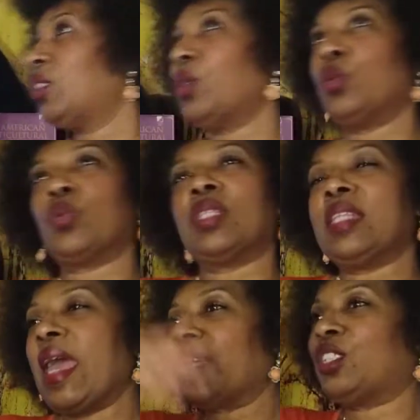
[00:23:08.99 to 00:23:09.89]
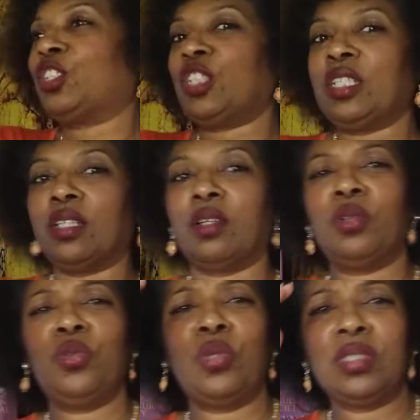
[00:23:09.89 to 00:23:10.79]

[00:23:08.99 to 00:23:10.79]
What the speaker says: so next year, oh,